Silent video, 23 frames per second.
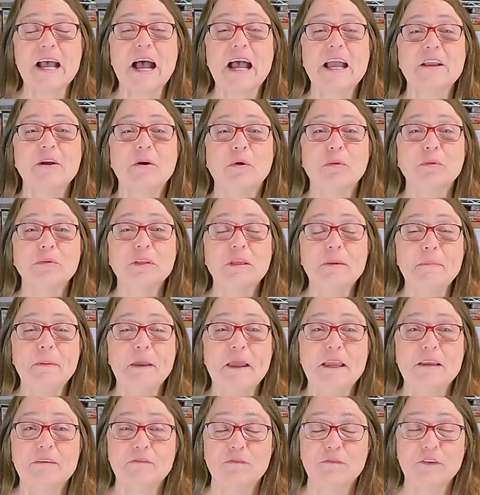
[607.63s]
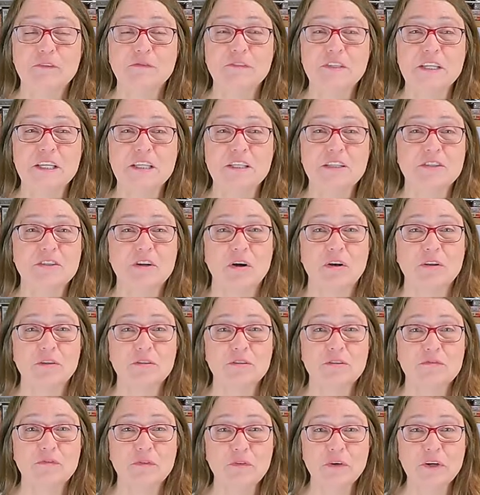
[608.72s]
I only paid $15
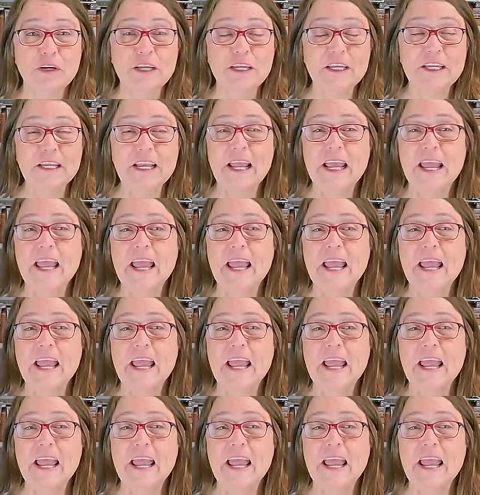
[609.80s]
for it,